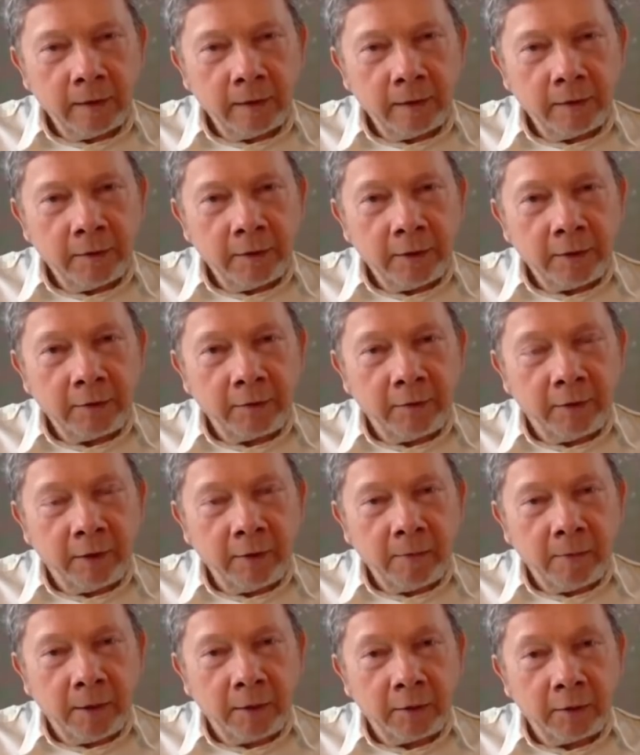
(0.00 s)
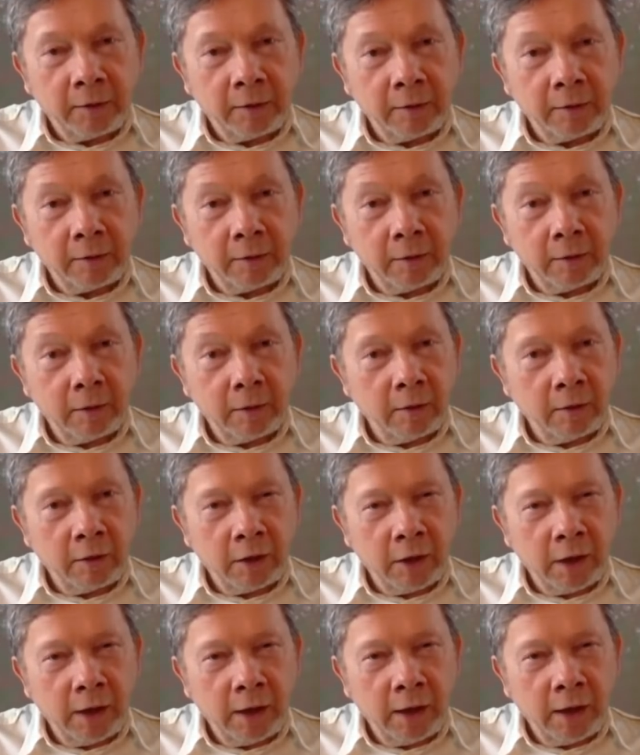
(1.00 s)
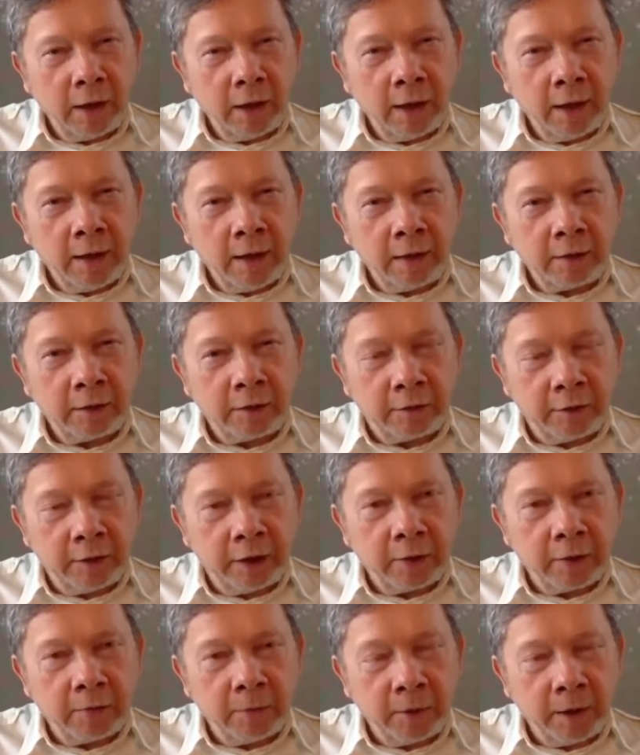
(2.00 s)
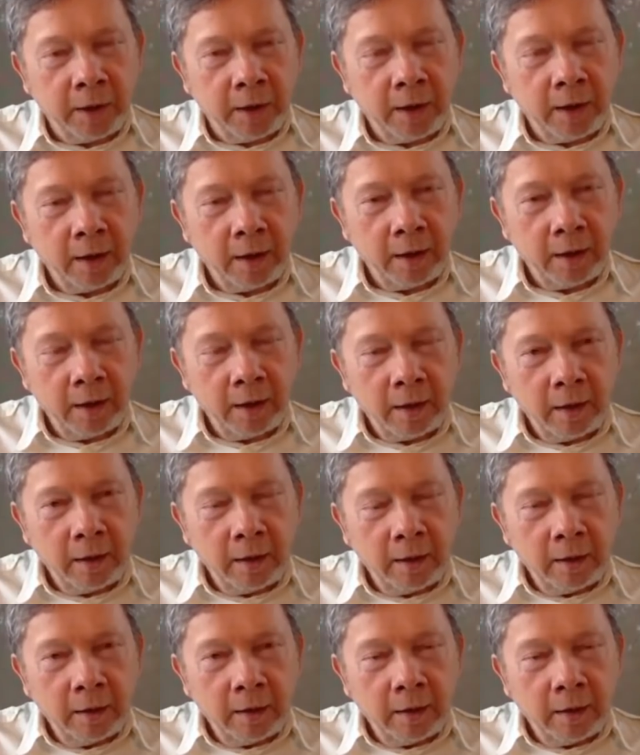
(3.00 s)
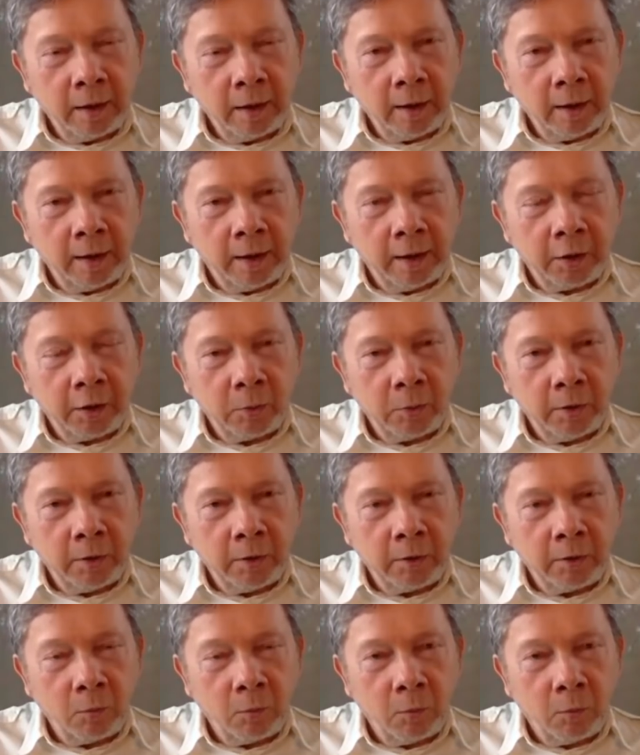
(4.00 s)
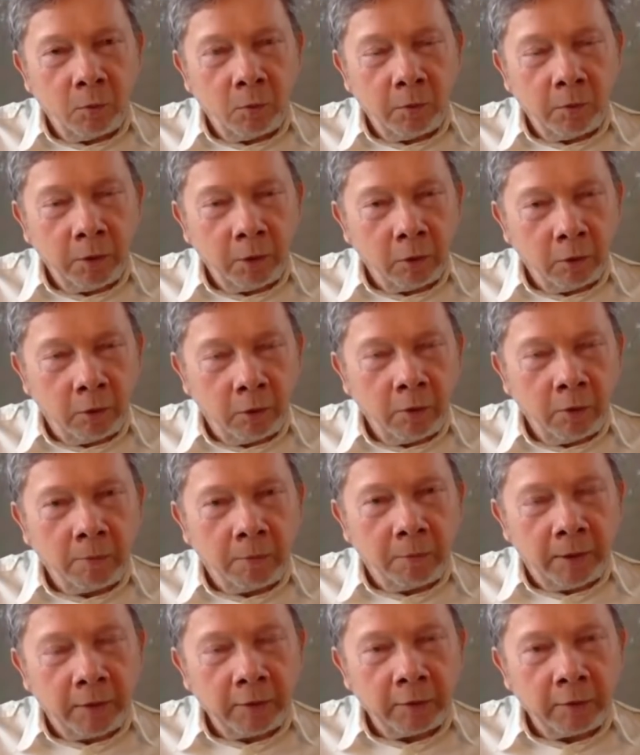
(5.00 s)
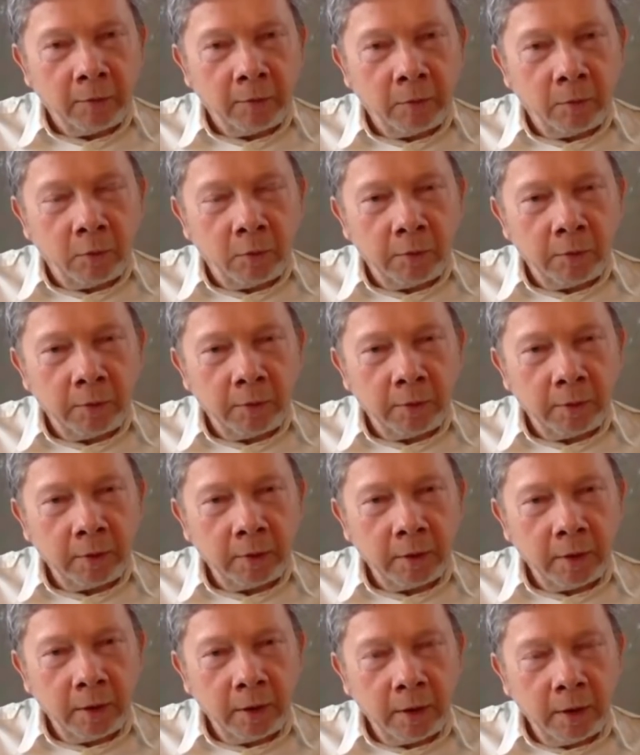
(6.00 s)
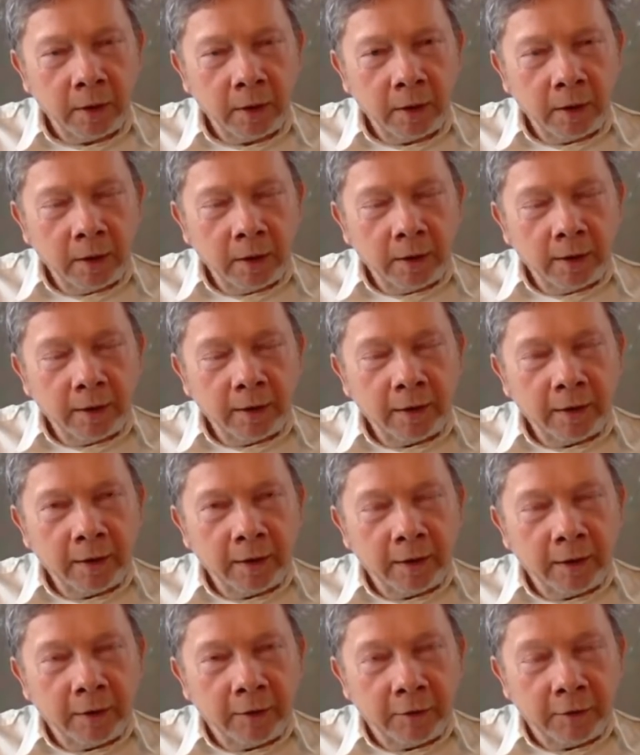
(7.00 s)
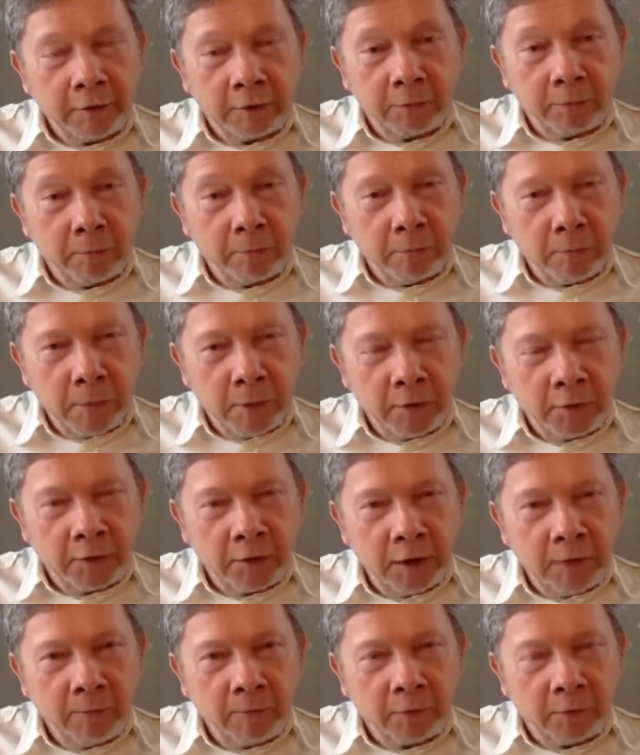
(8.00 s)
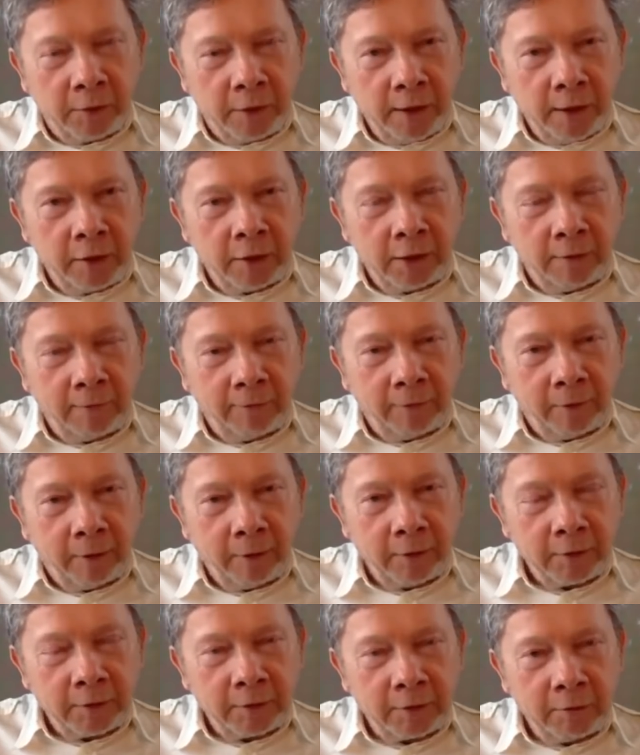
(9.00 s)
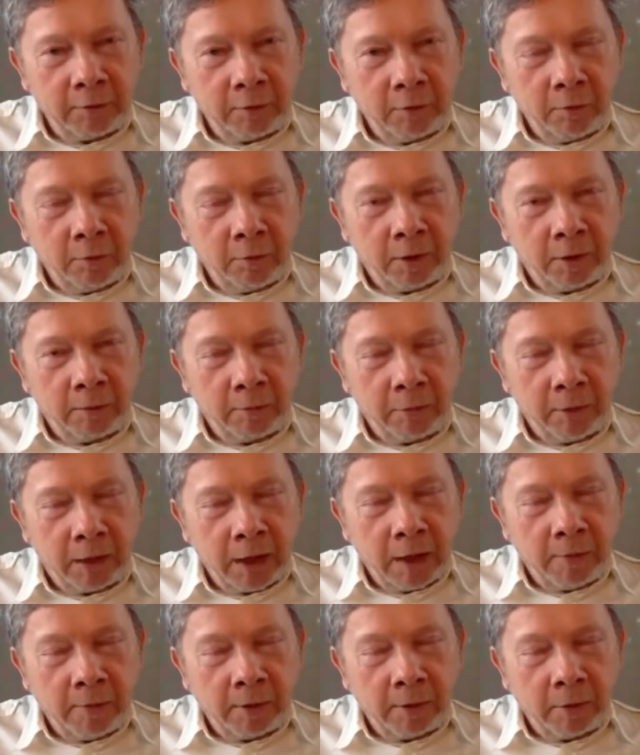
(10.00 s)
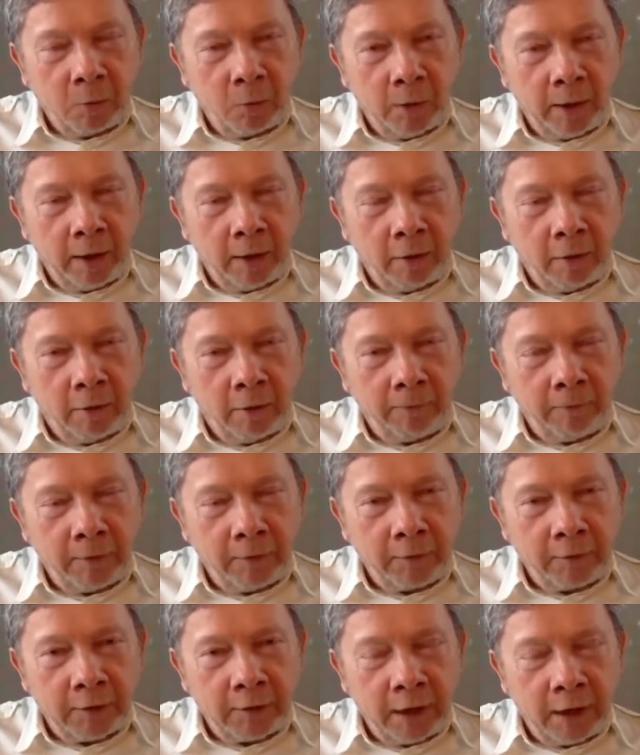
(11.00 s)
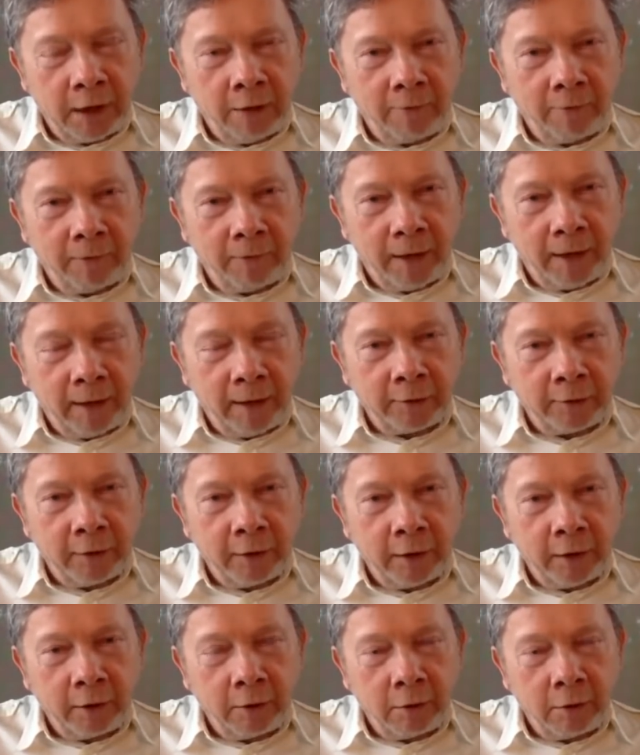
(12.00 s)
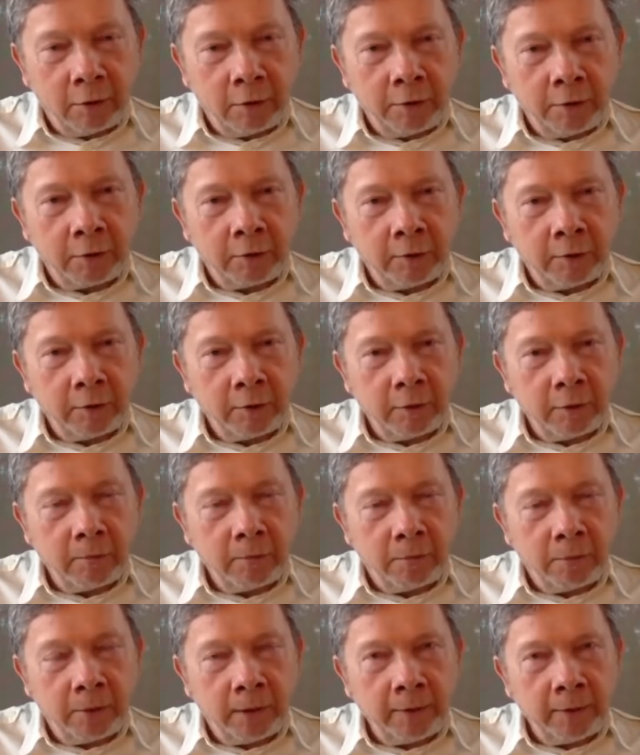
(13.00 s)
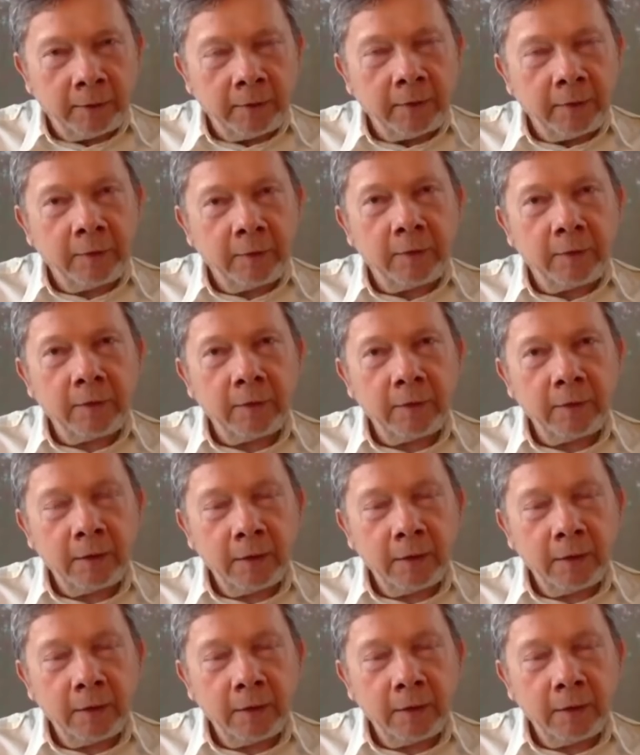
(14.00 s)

That's very much inextricably linked with what we call the present moment. Now, this may seem strange at first. You're becoming aware of yourself as a conscious presence.